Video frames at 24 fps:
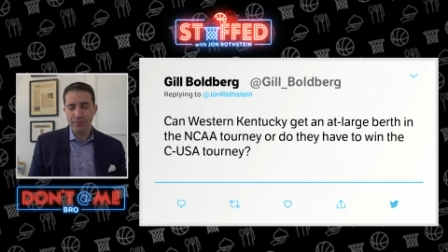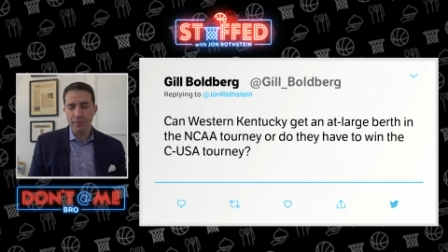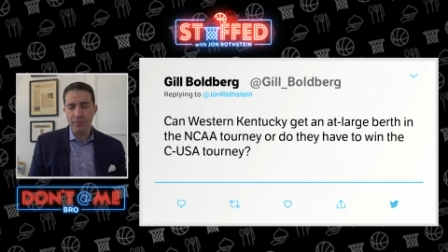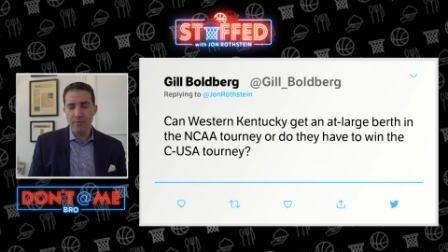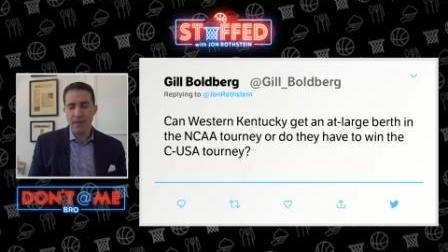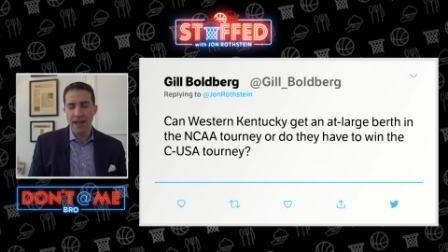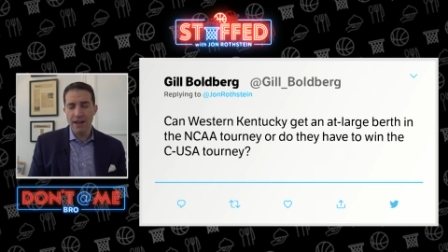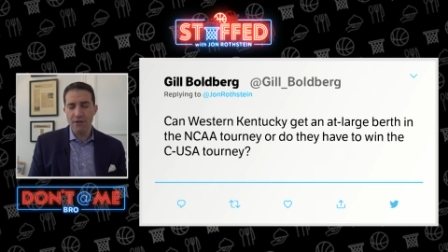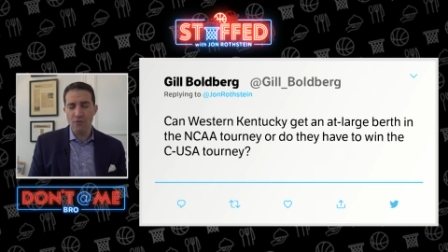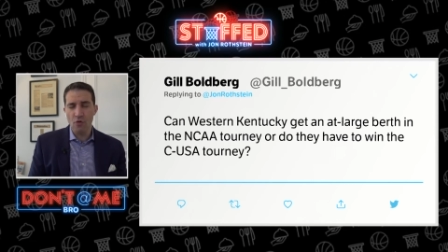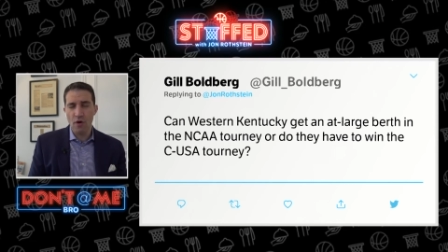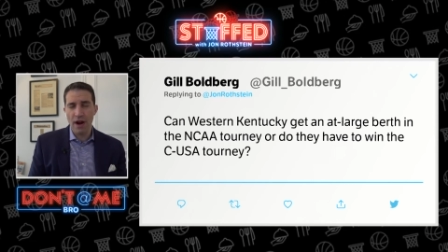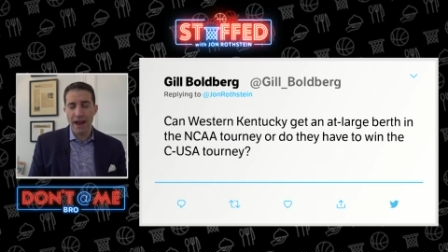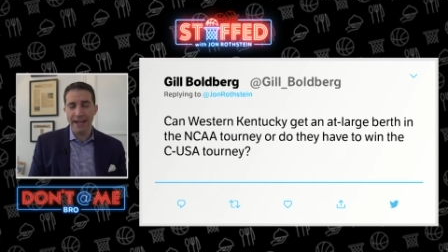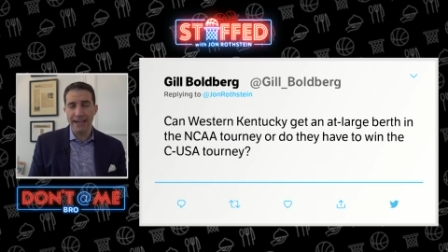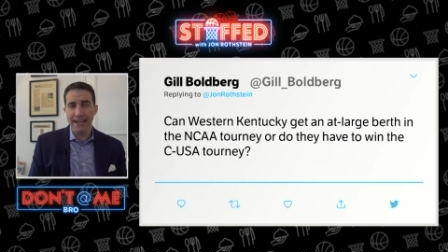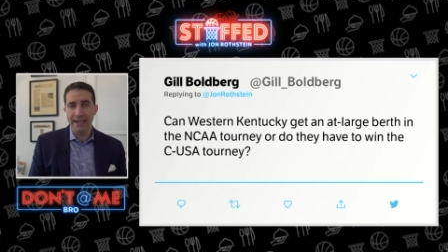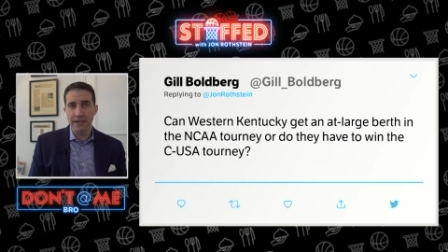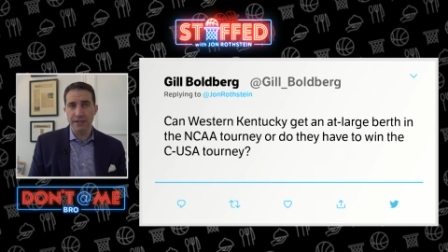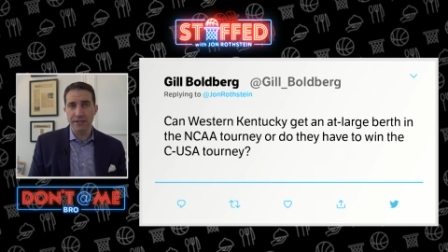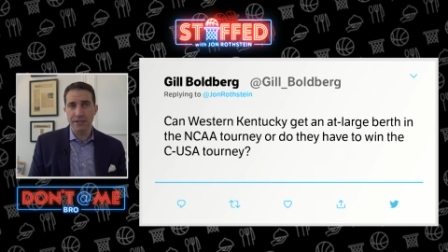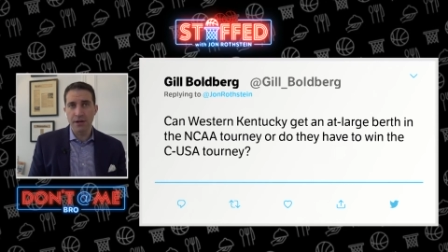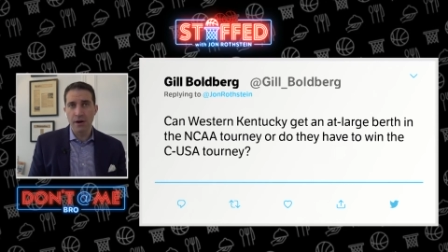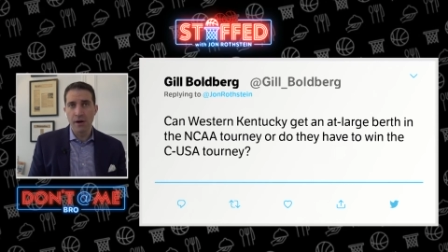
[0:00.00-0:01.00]
and
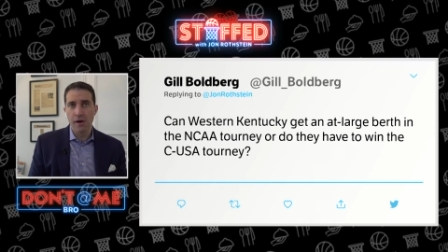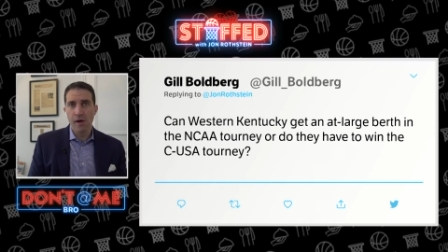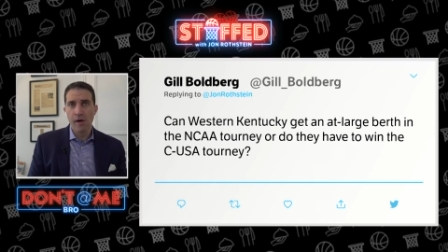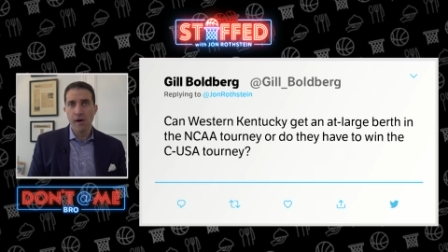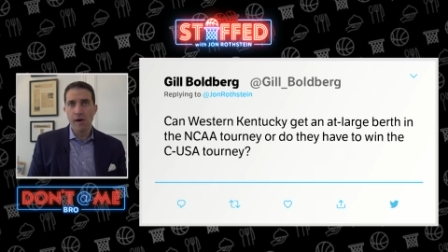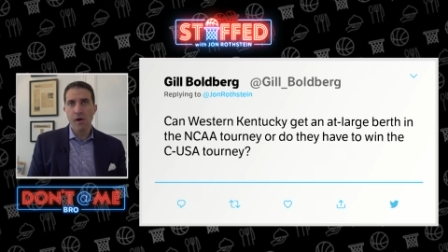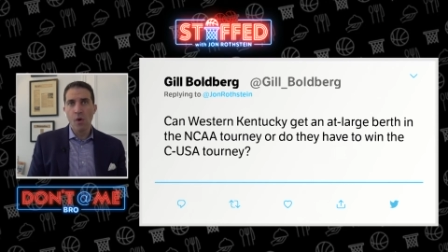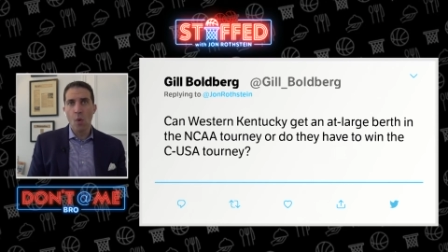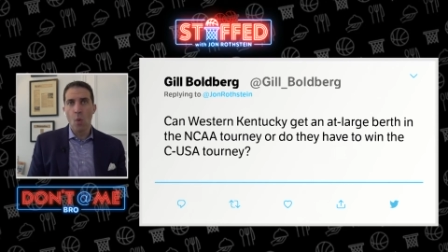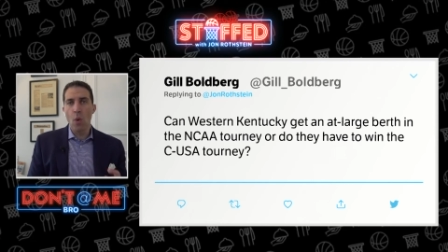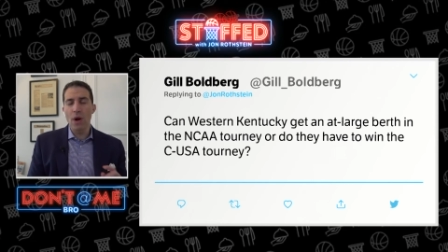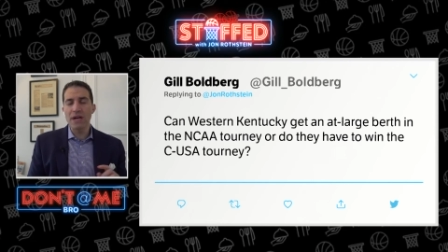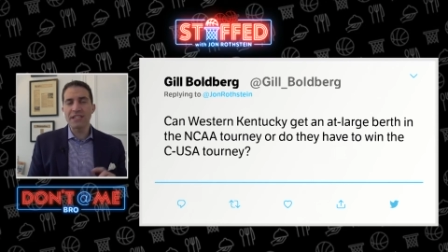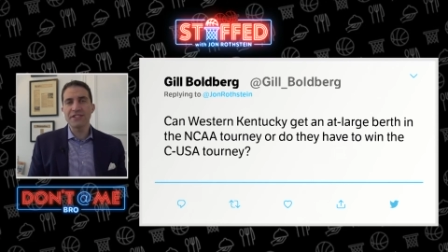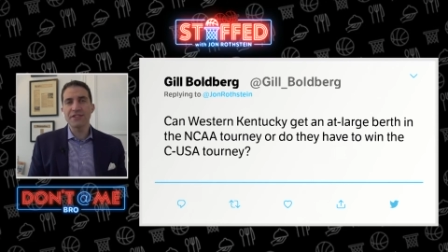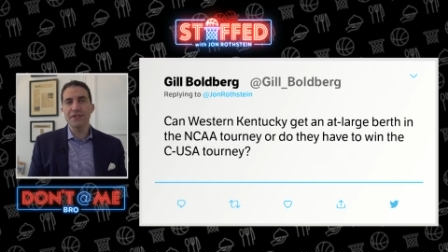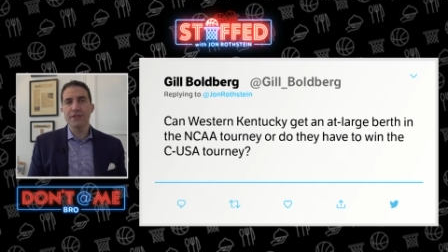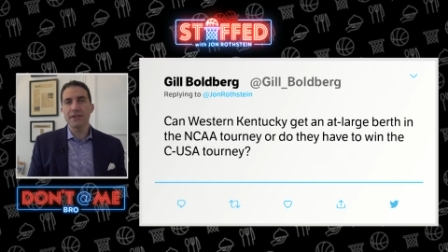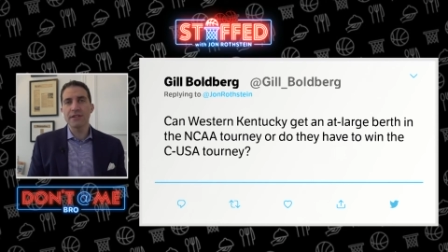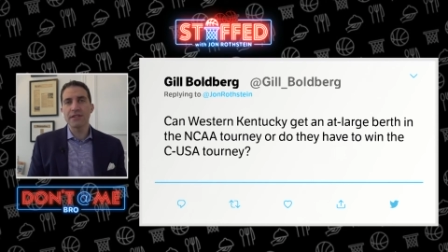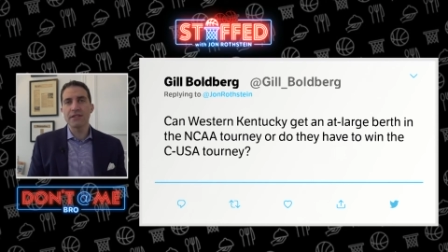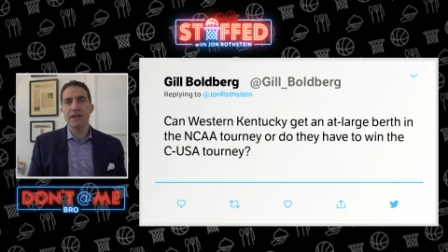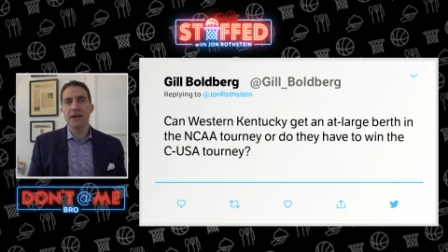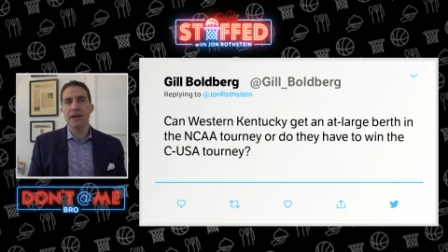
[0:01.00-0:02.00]
rankings, Western
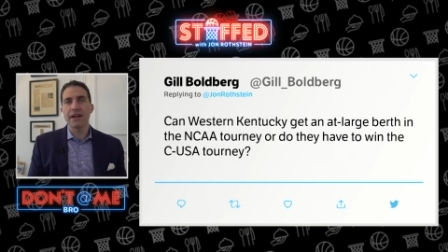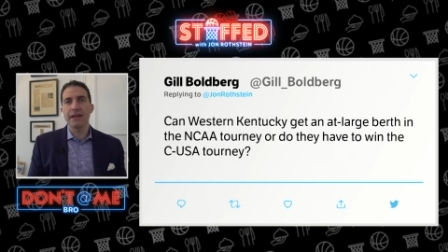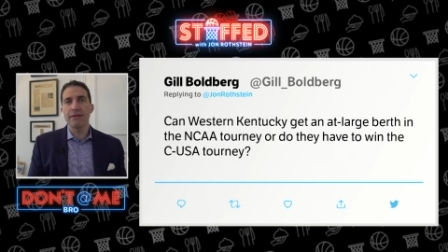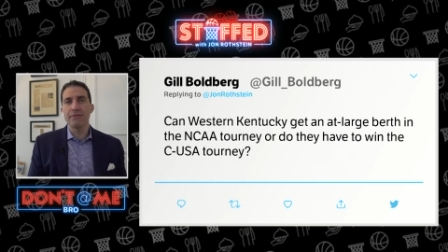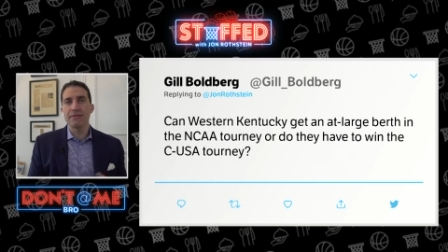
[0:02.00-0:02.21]
Kentucky